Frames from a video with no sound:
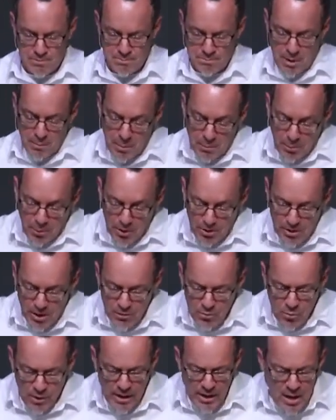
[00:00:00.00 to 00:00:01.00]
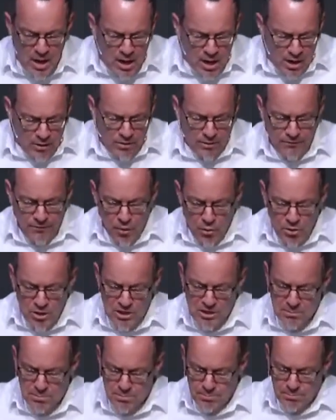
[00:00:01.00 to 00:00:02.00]
Maybe put another way, the
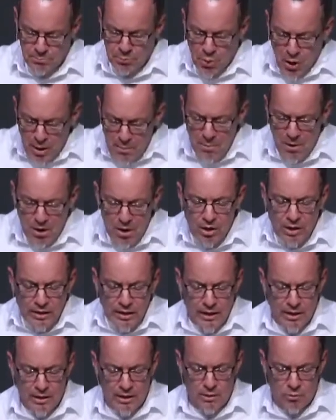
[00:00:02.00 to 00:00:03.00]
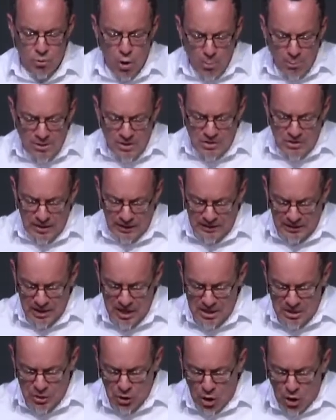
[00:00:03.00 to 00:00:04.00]
focus primarily in Romans 6
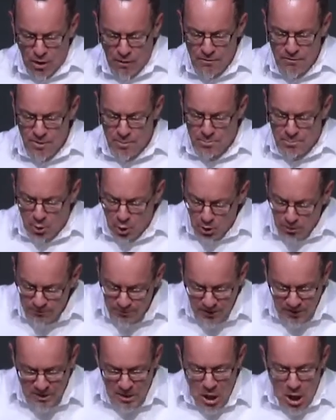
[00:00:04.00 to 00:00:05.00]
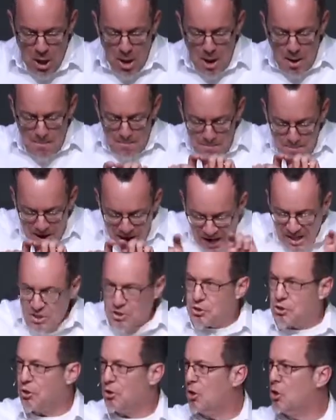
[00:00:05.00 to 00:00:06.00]
is on the perfect
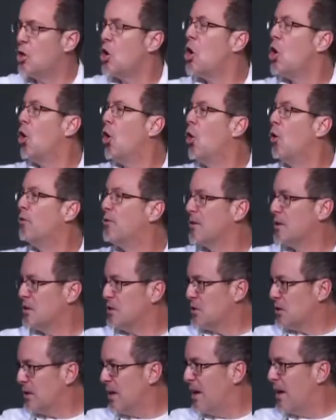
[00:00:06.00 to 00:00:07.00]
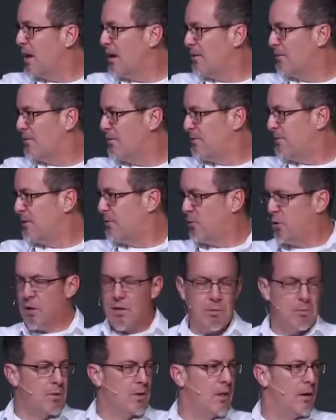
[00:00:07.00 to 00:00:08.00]
master over the slave, if we
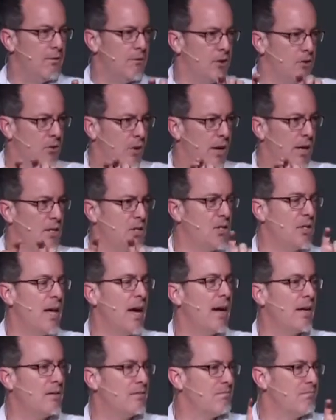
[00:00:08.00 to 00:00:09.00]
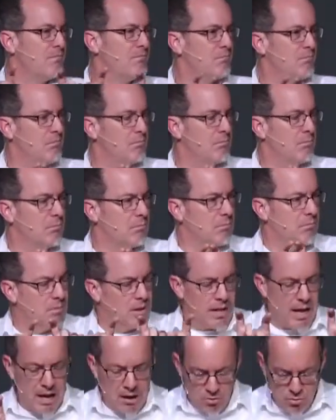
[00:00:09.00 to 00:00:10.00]
could give grace that
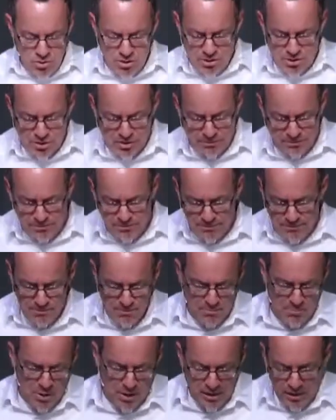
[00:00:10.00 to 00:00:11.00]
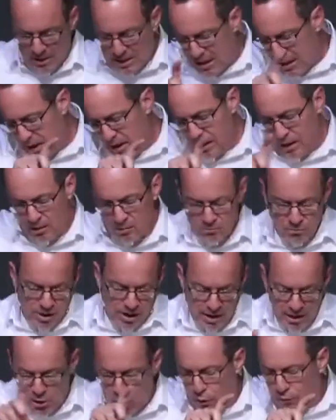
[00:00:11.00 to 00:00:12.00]
language of being a king
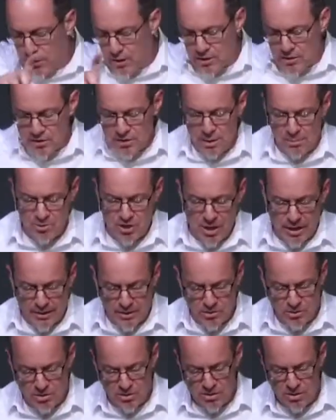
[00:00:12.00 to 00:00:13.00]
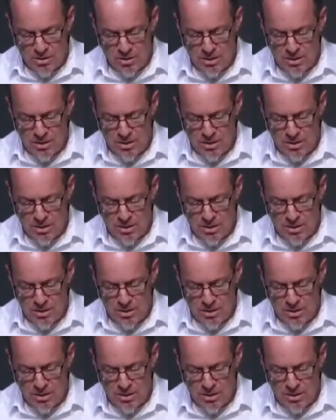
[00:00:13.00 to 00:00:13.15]
reigning over his subjects.